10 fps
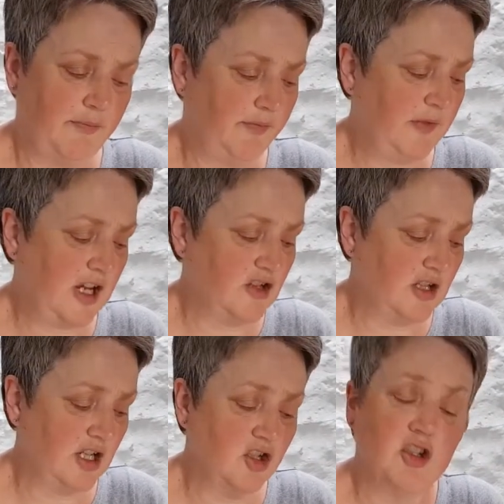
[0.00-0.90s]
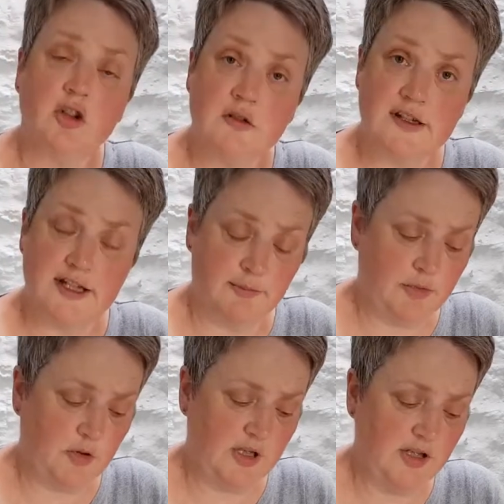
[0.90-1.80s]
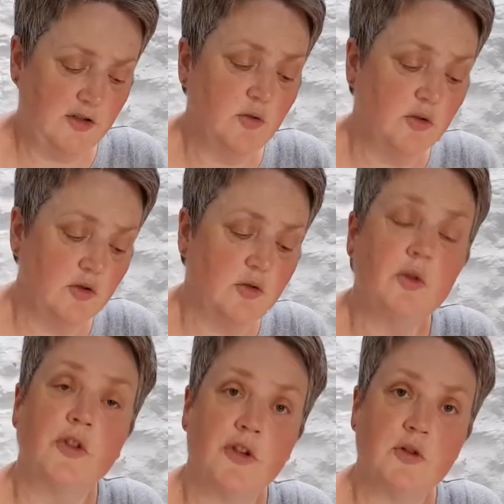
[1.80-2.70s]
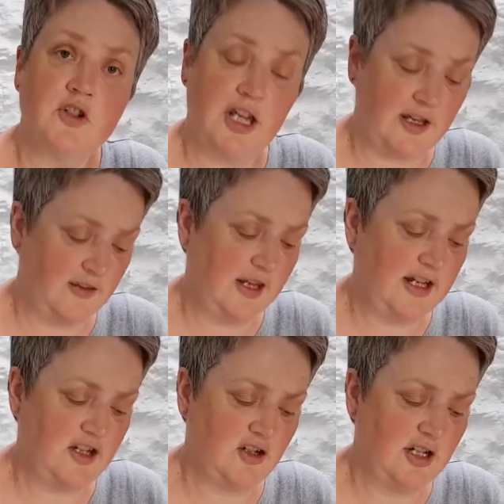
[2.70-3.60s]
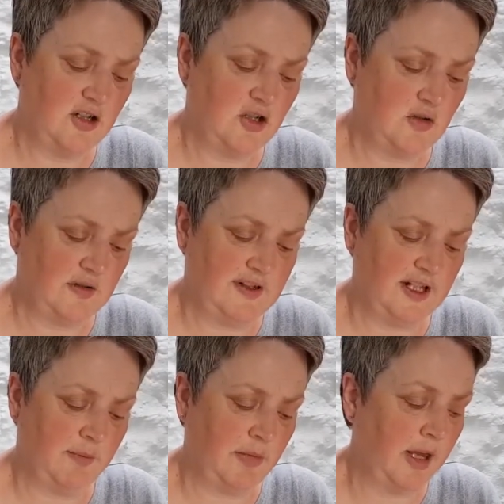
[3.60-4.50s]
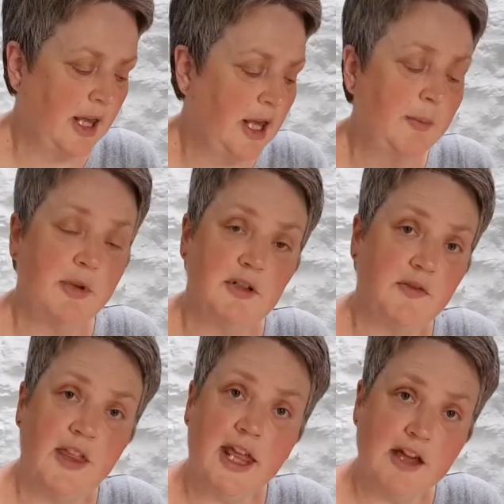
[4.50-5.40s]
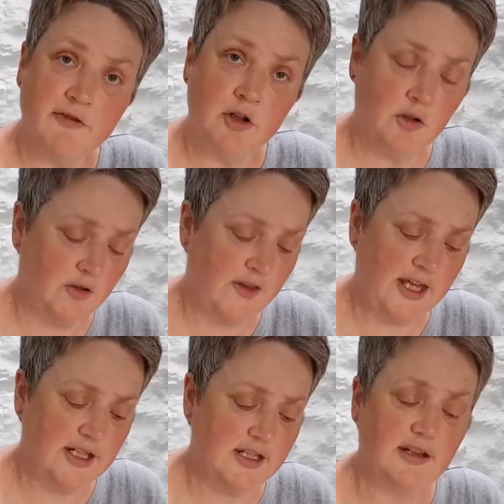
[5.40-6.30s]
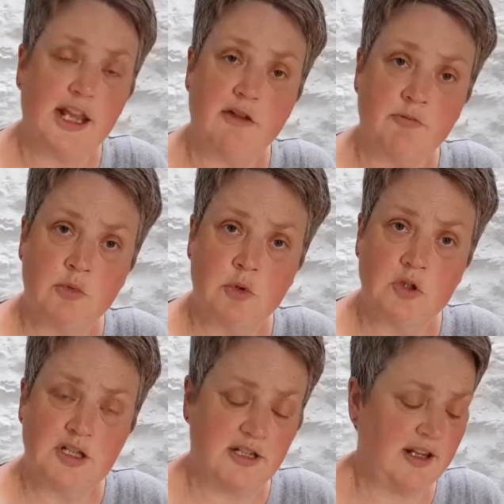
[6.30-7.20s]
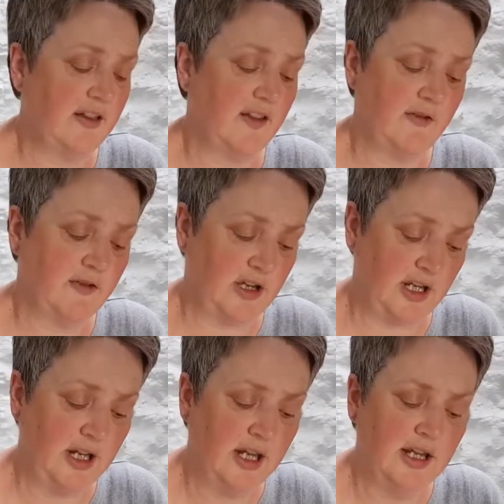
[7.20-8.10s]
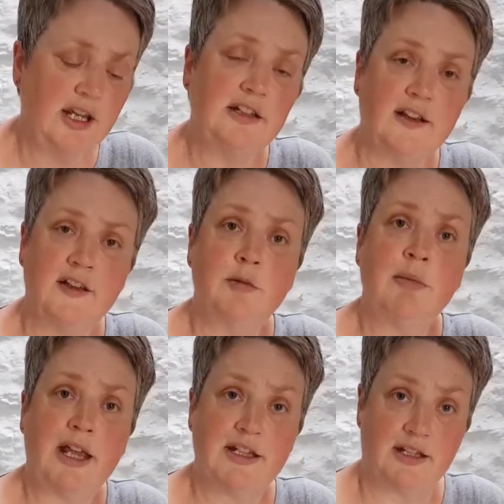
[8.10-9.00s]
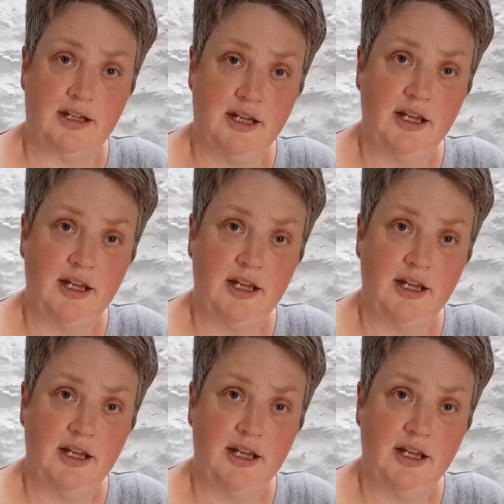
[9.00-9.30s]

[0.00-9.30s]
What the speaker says: national insurance number on it, you could also check their national insurance number. But if they haven't got that, they haven't brought it, that's fine. It doesn't matter